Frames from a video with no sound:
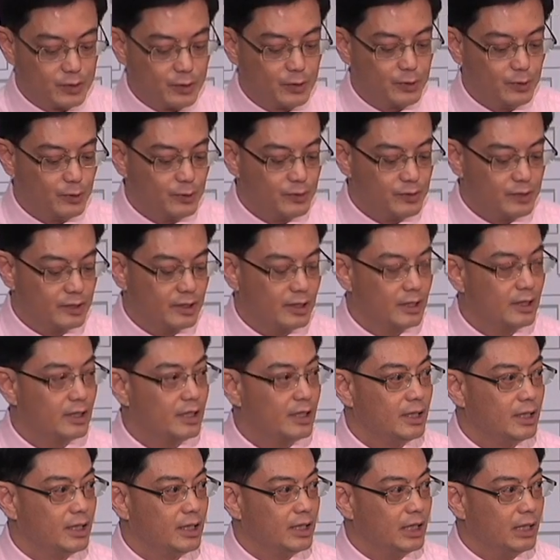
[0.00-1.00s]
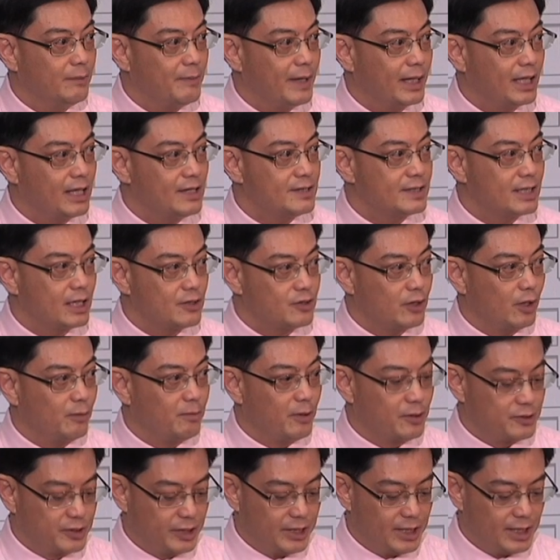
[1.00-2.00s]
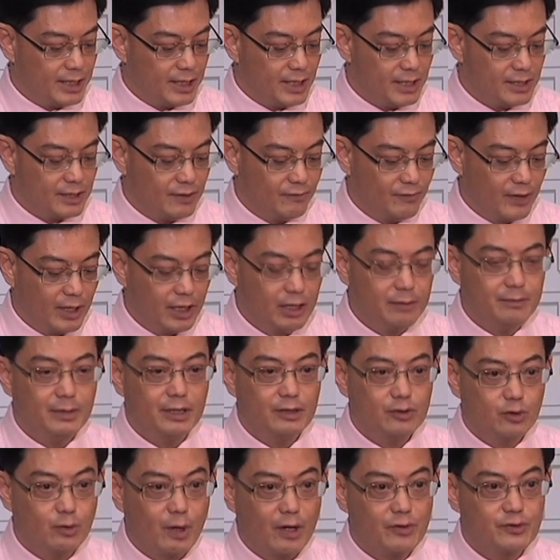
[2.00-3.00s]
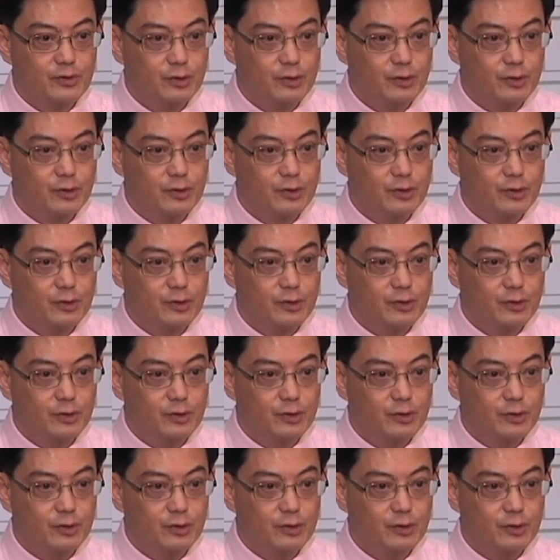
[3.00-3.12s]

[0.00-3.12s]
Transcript: schools in making such opportunities available to our